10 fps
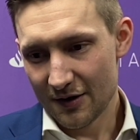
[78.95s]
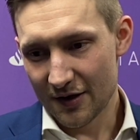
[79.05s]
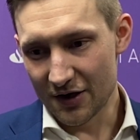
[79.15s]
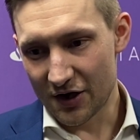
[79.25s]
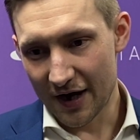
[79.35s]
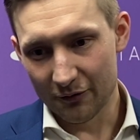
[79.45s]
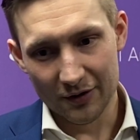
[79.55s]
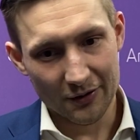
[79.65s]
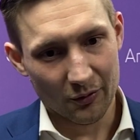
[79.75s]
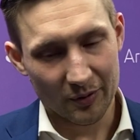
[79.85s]
that you can't
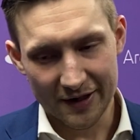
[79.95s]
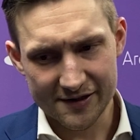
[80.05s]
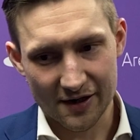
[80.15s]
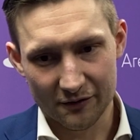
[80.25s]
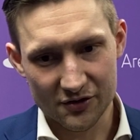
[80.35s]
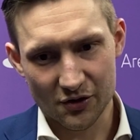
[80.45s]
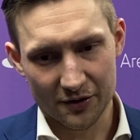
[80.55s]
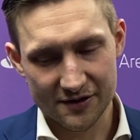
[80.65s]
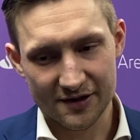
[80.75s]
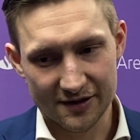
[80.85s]
really replace ever. So
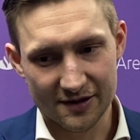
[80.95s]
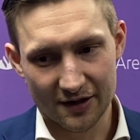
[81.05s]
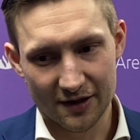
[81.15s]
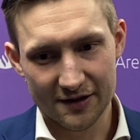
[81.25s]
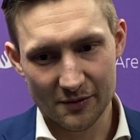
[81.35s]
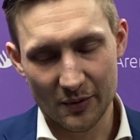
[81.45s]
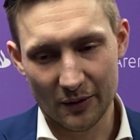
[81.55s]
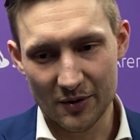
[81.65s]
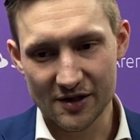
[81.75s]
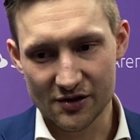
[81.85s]
it's it's a it's a
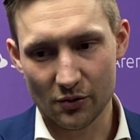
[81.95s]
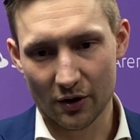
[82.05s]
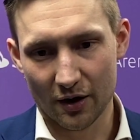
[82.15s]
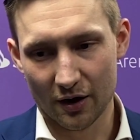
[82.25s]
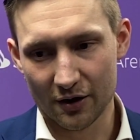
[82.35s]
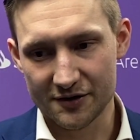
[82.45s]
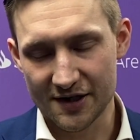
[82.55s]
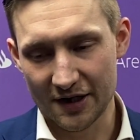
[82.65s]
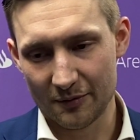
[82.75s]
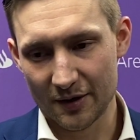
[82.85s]
big piece to our, our
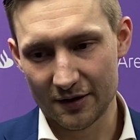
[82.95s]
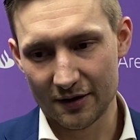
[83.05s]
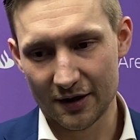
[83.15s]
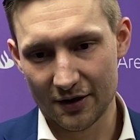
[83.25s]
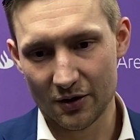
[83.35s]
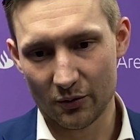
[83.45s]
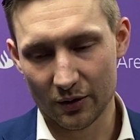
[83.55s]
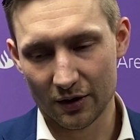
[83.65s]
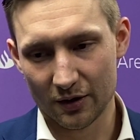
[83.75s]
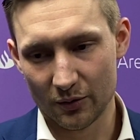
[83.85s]
team, and uh, you know
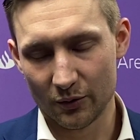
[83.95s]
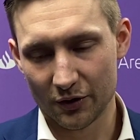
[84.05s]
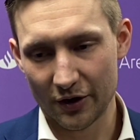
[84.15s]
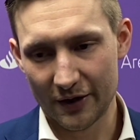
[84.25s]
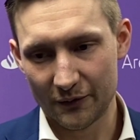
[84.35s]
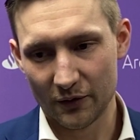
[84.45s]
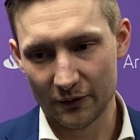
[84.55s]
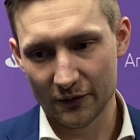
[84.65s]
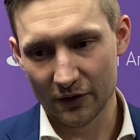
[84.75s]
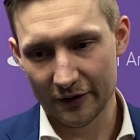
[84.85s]
we're we're grateful
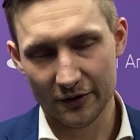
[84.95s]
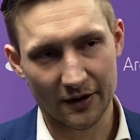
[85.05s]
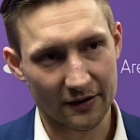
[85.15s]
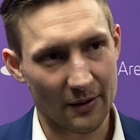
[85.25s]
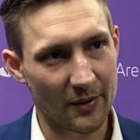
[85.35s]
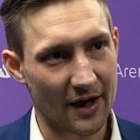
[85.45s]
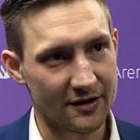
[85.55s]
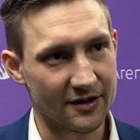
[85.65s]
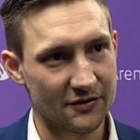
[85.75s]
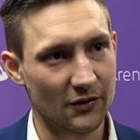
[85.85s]
for everything that Pat
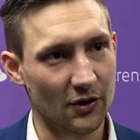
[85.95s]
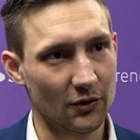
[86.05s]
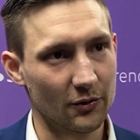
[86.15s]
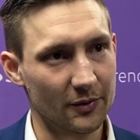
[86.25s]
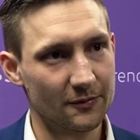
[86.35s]
does for our group.